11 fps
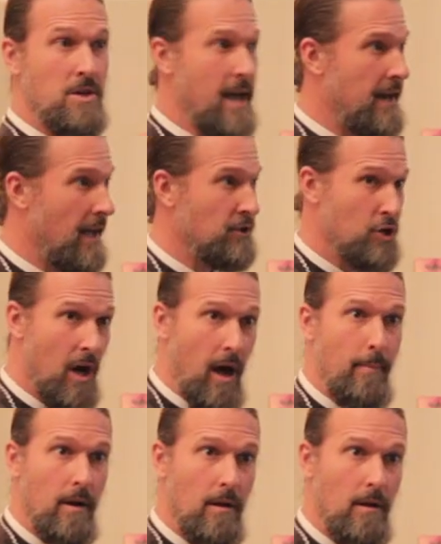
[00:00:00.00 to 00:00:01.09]
Get a
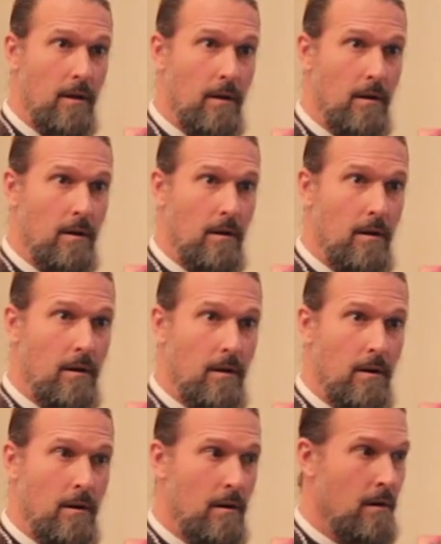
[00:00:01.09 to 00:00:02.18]
job.
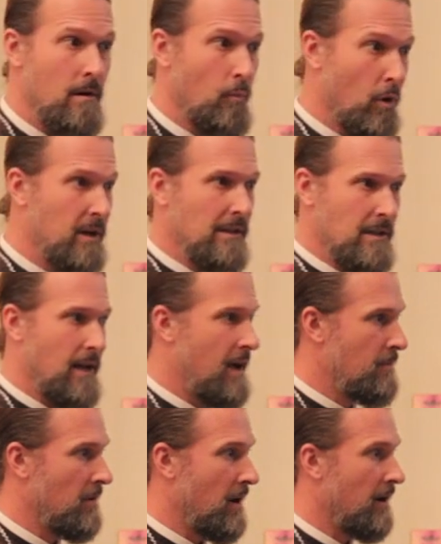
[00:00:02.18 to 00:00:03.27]
Work at the
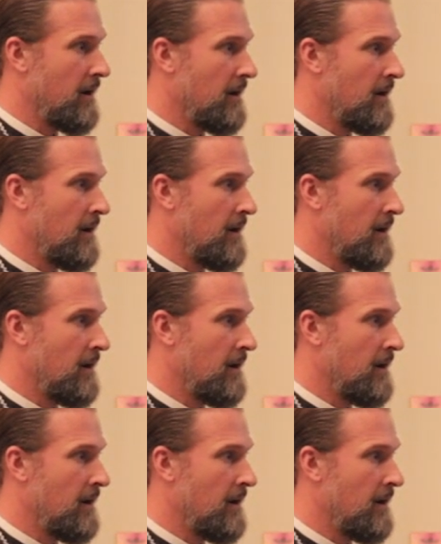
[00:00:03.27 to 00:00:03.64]
library.